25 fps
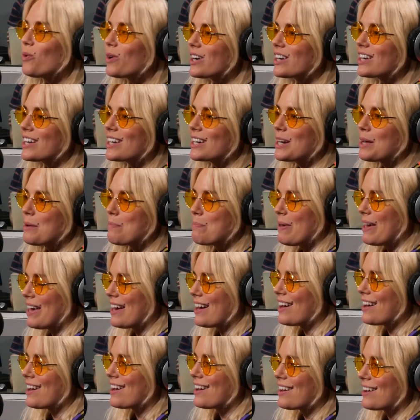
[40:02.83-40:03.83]
we're gonna
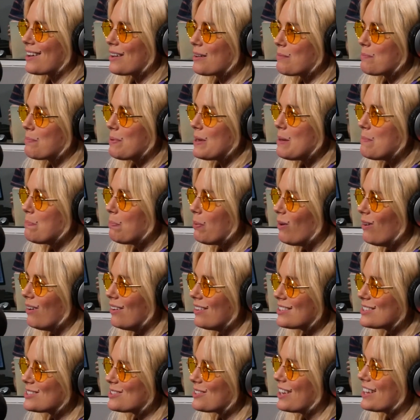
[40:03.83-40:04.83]
pick
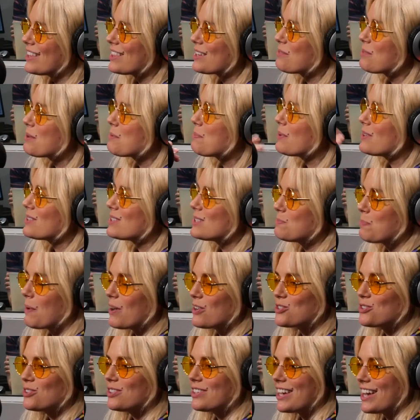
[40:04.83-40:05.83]
people, so I think we put
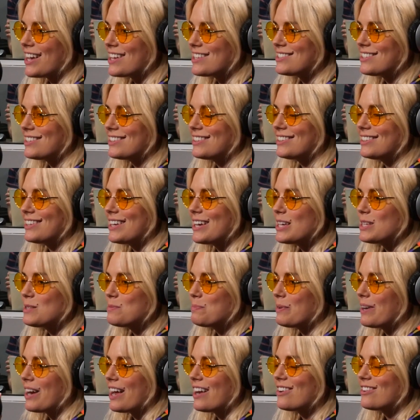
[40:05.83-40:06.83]
special guests on the list.
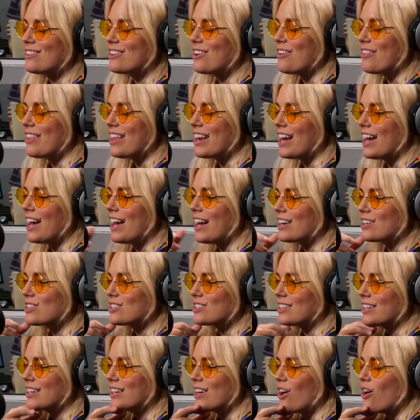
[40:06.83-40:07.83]
But I don't know that I
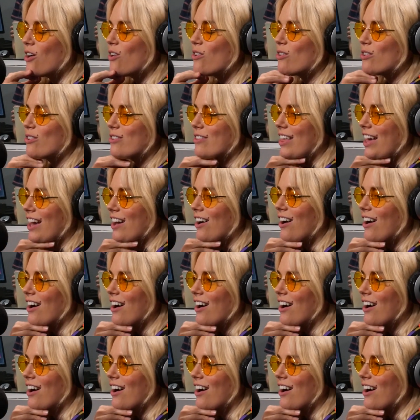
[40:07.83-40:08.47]
actually know who they